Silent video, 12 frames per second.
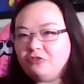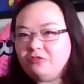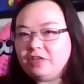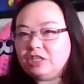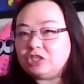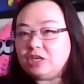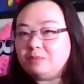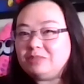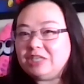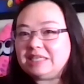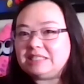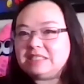finished
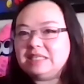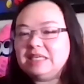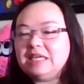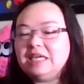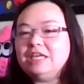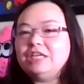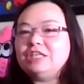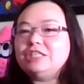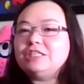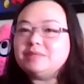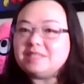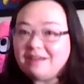object,
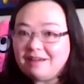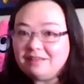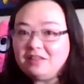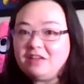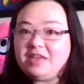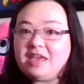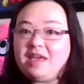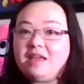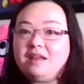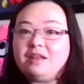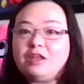she was not loving it.